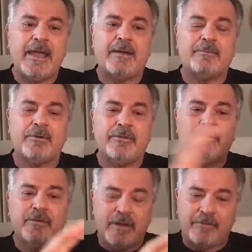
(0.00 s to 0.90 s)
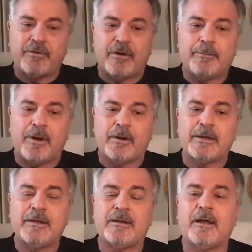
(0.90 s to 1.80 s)
camera that covered our
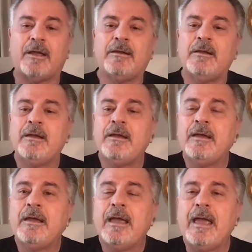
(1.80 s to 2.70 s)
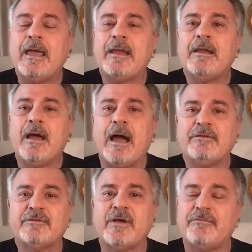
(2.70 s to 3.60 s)
parking lot. And I
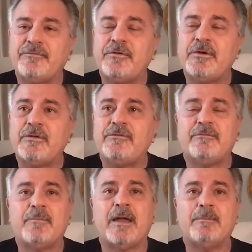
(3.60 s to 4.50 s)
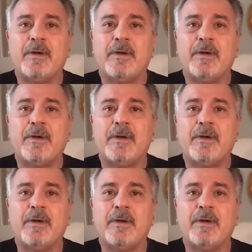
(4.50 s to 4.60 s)
saw footage of my